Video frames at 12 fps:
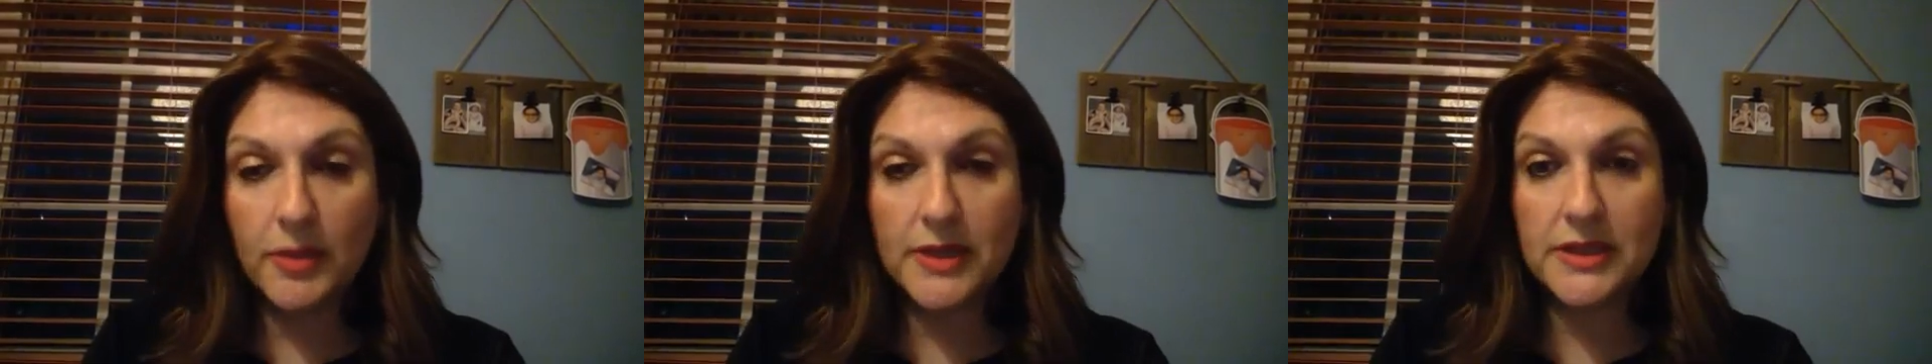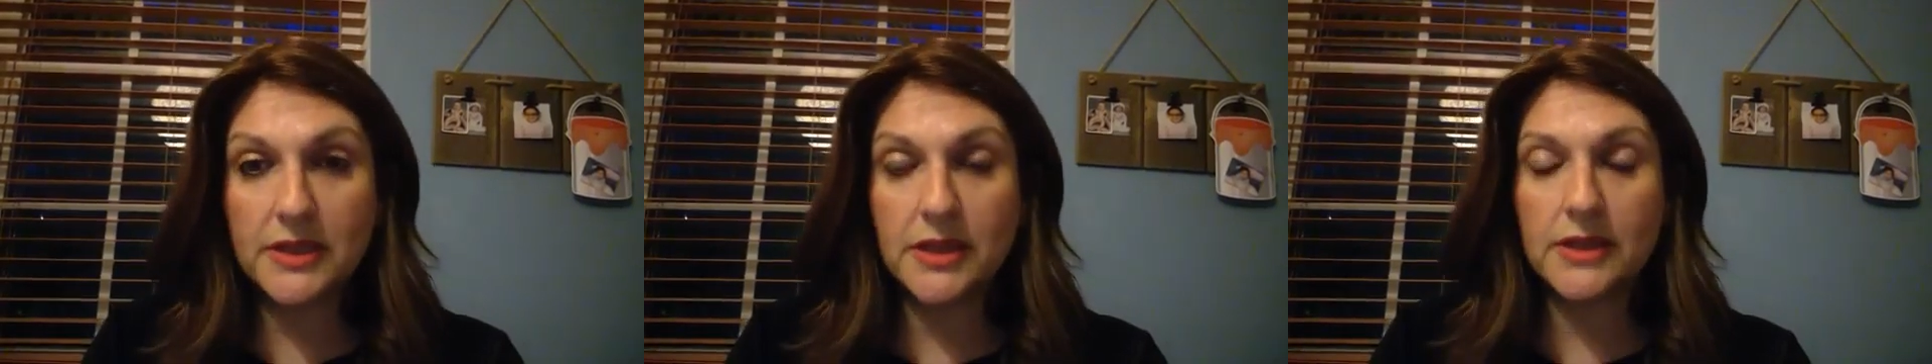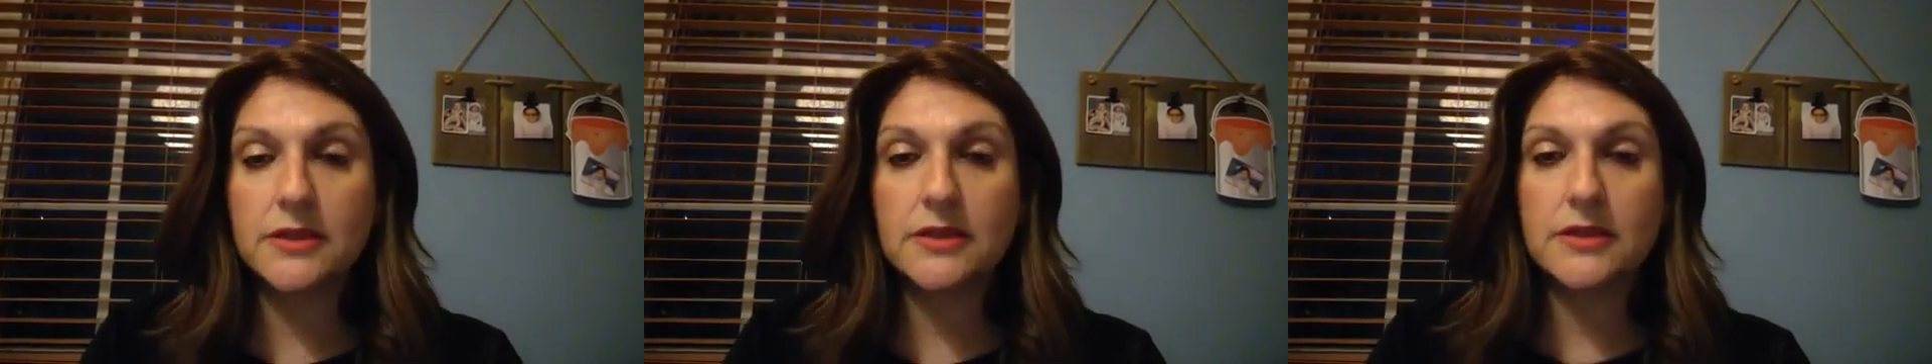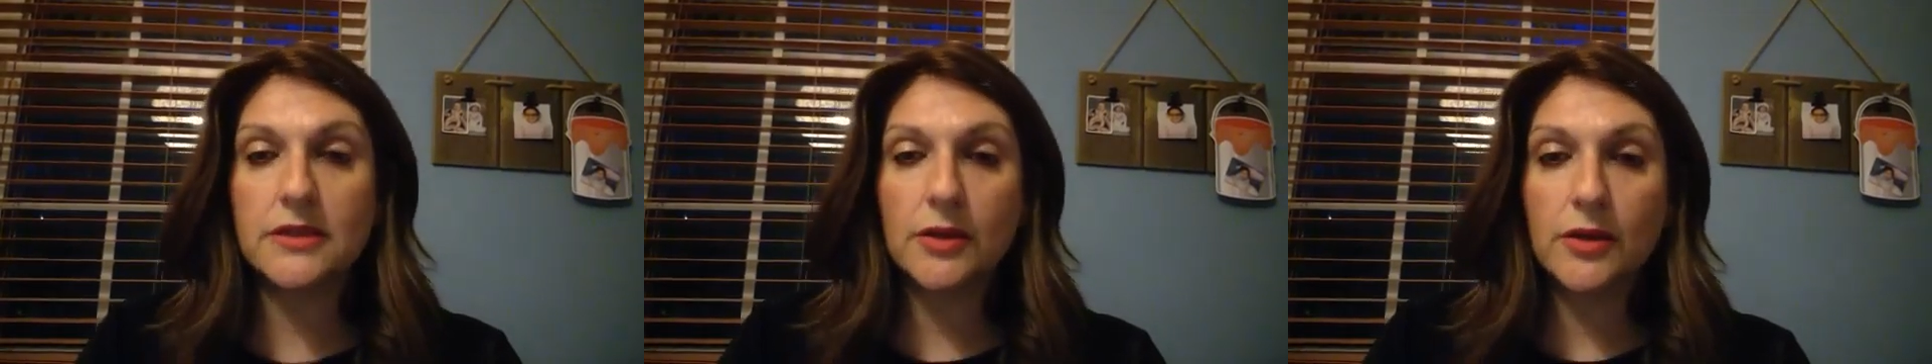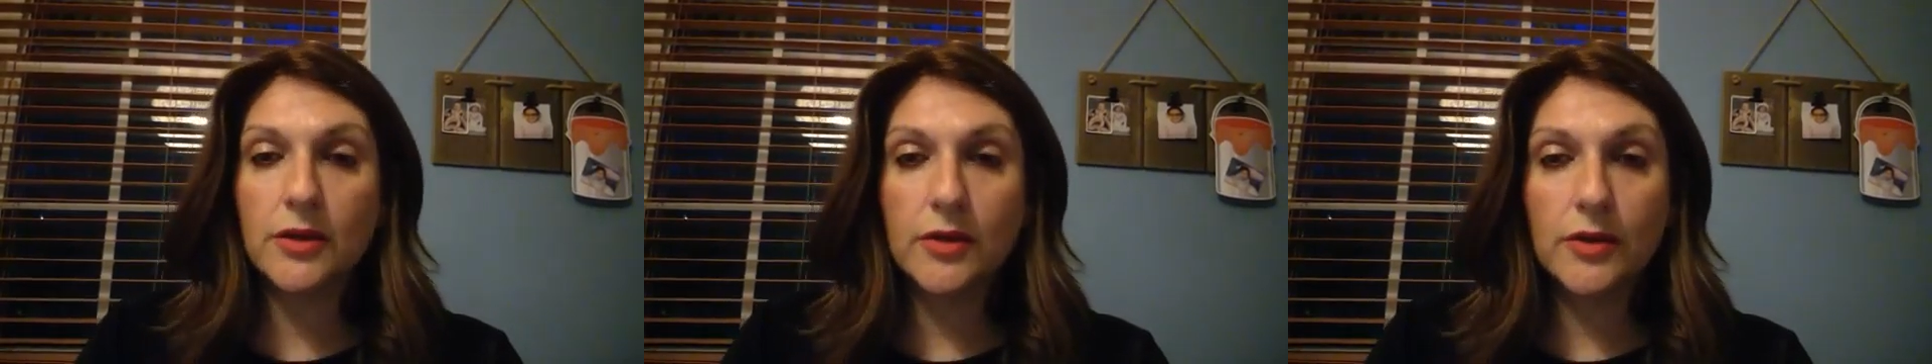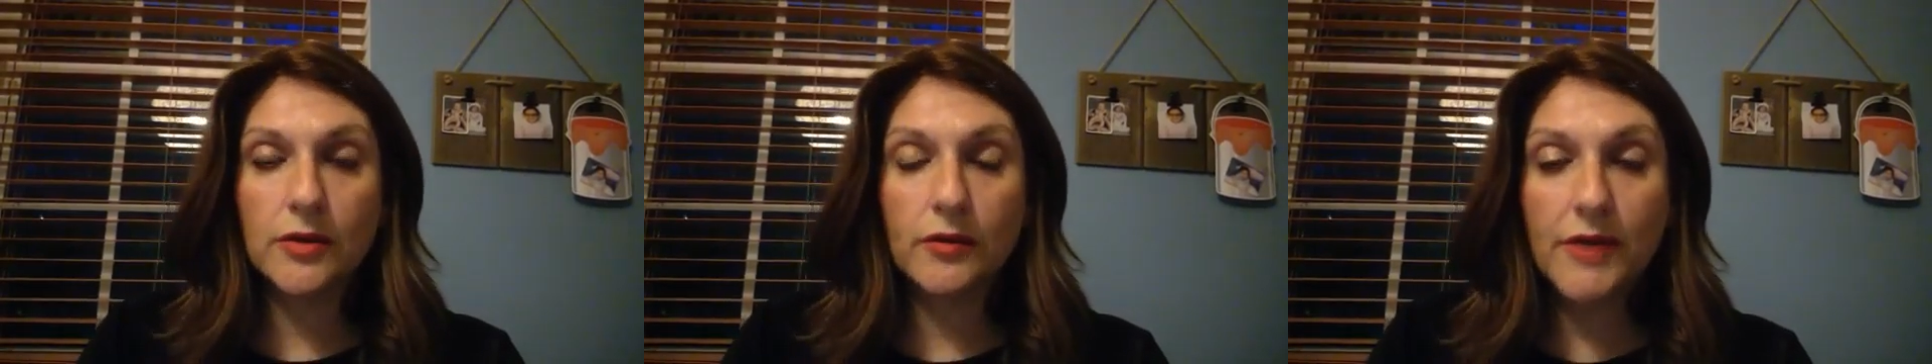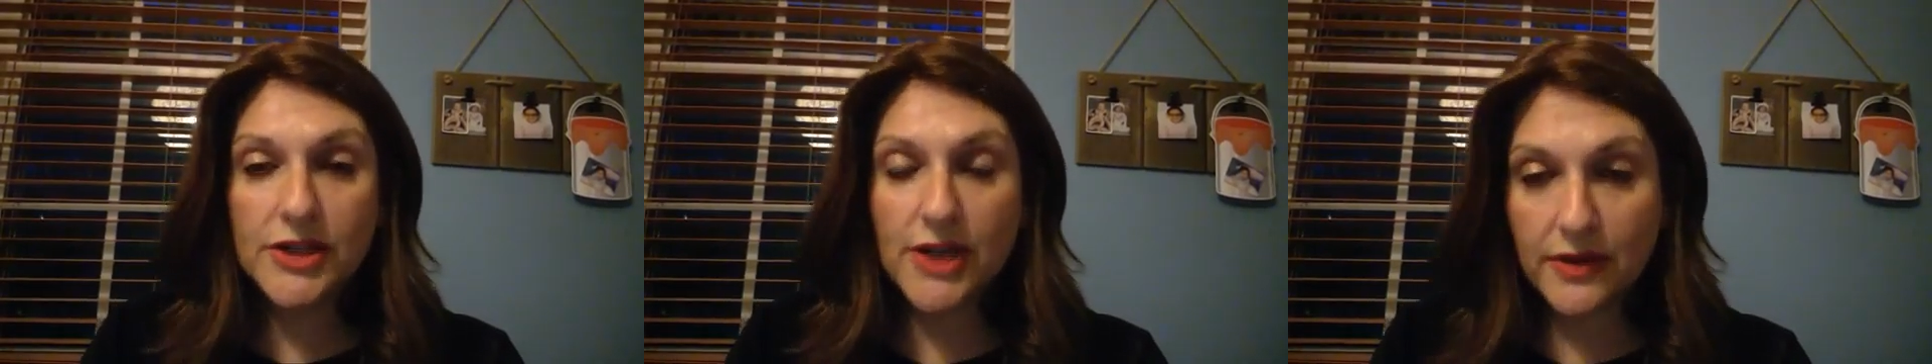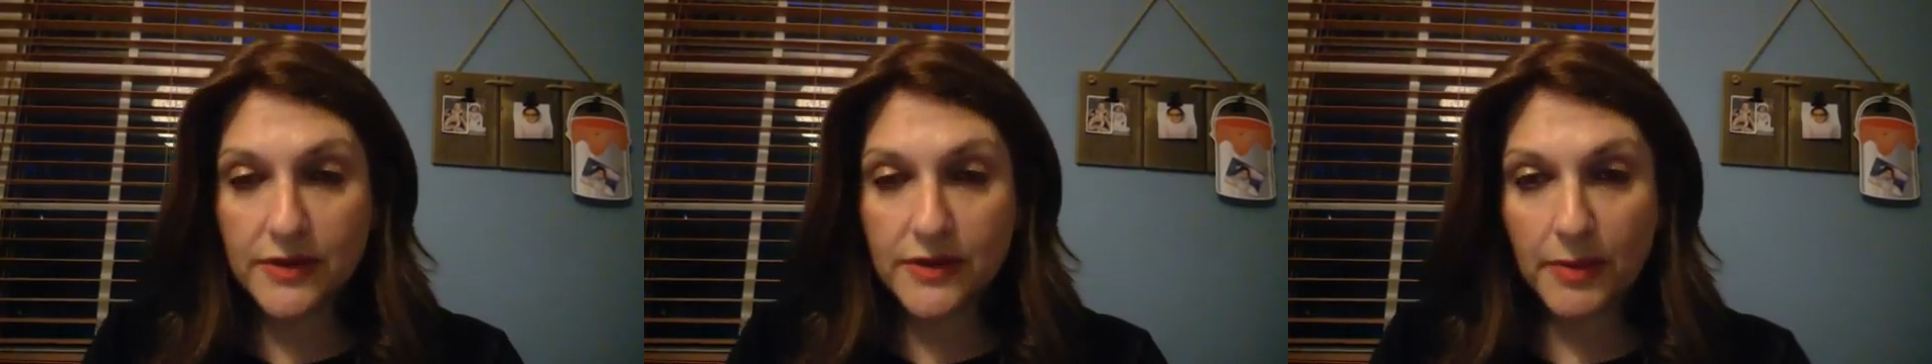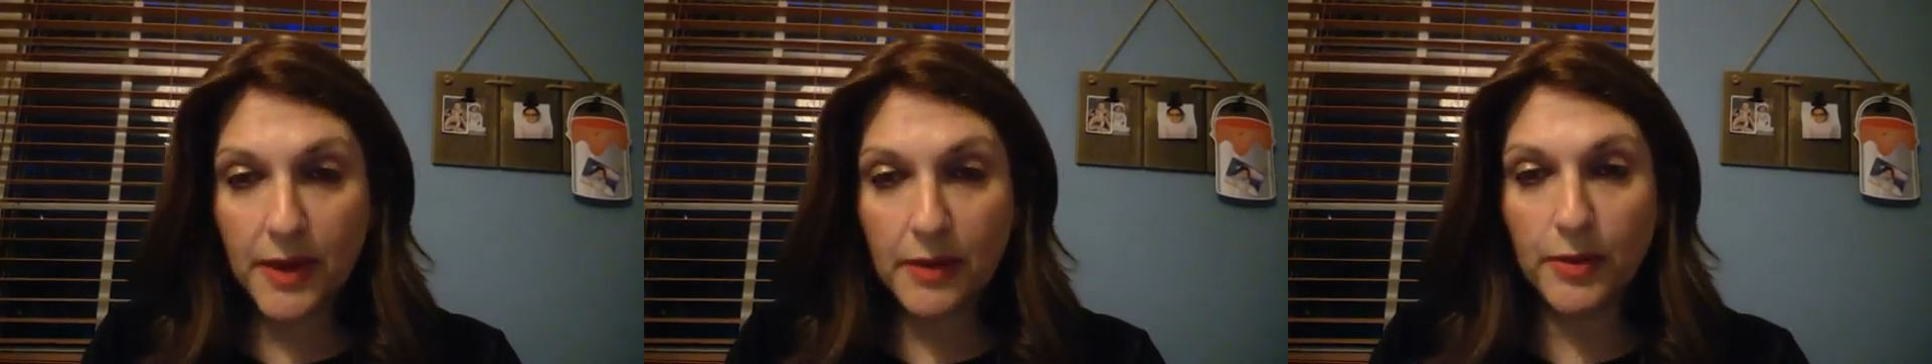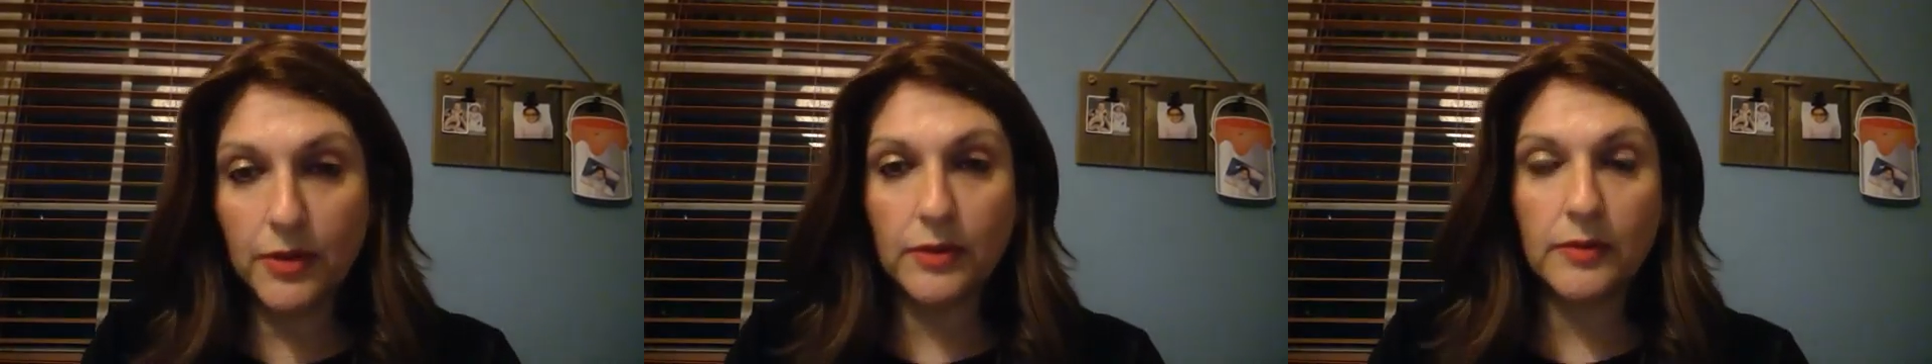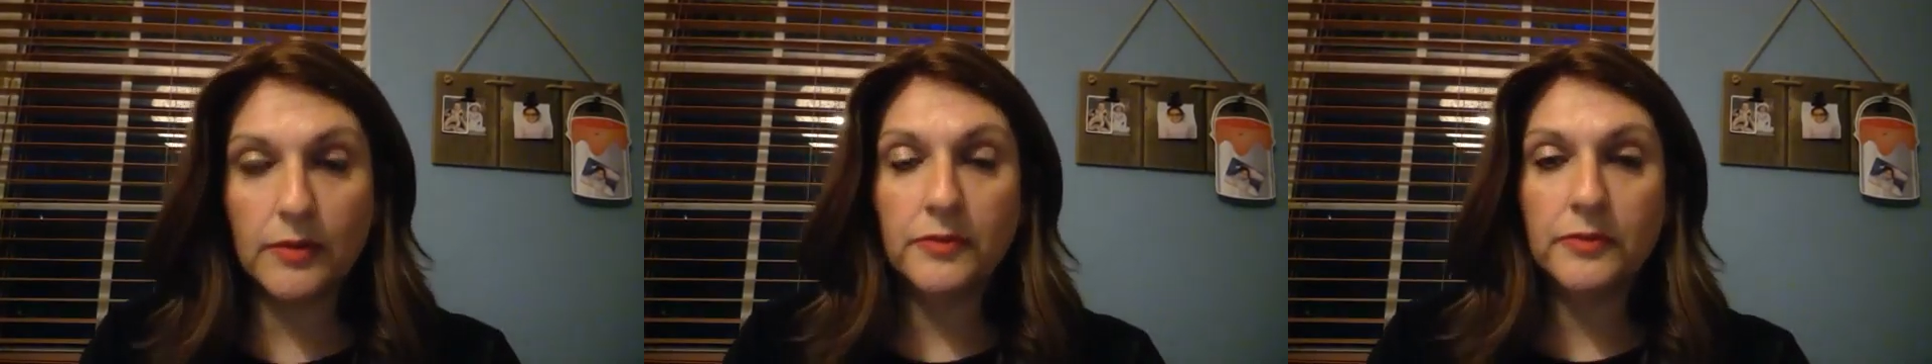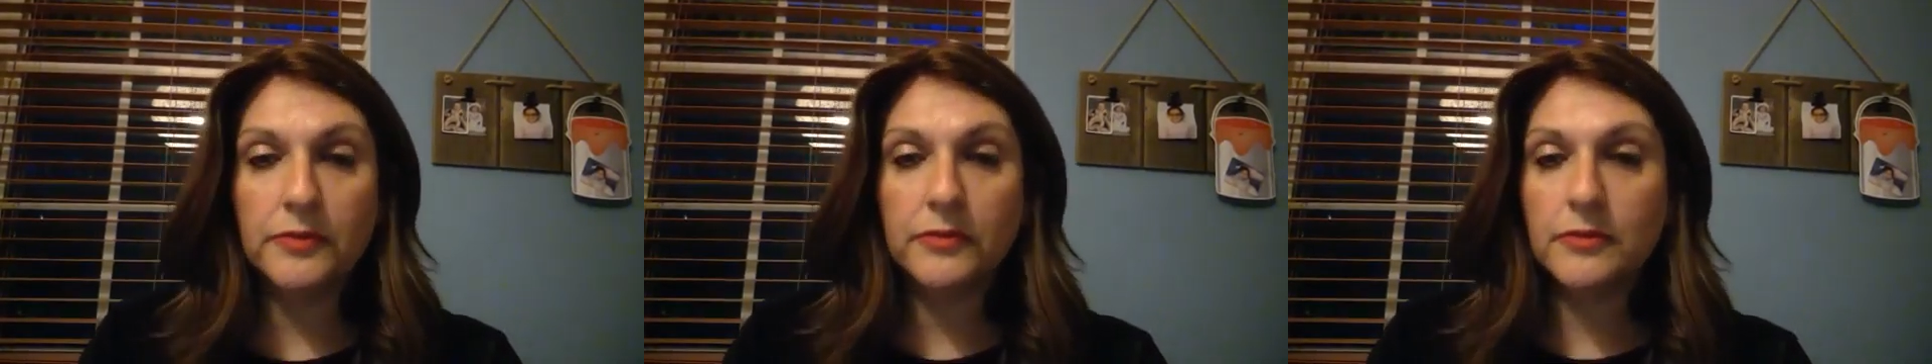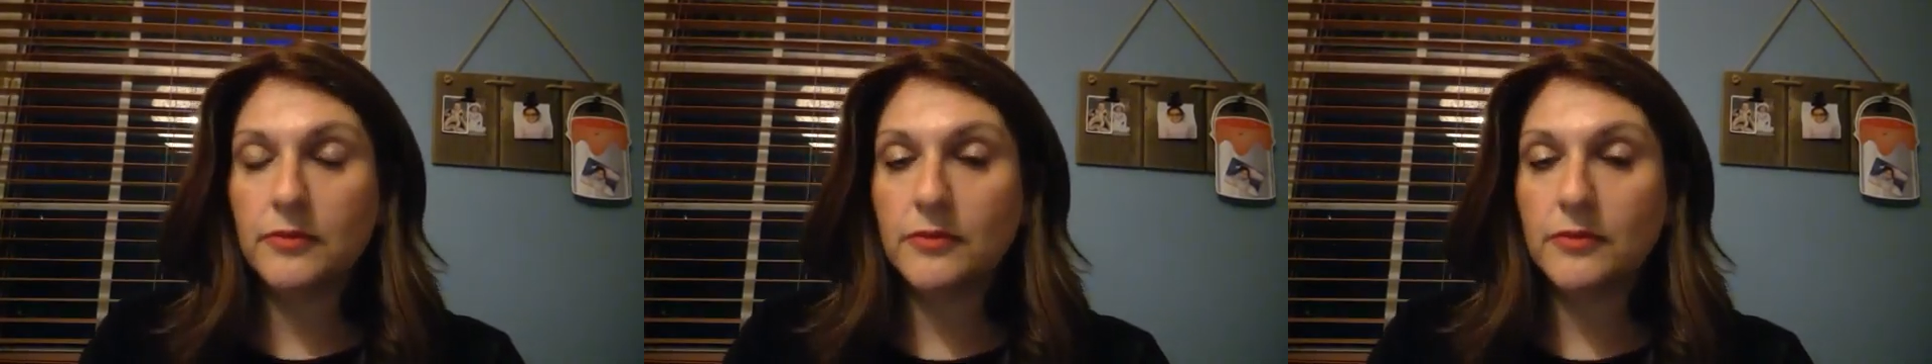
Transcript: business, reach out to people,